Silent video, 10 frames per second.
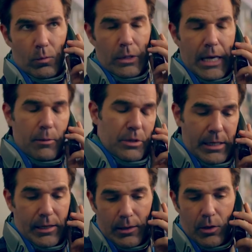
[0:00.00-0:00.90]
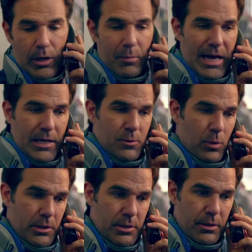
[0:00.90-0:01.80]
Yeah, but then I passed
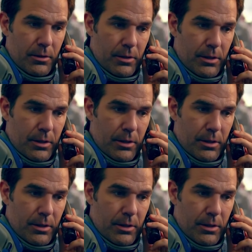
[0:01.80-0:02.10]
one, so.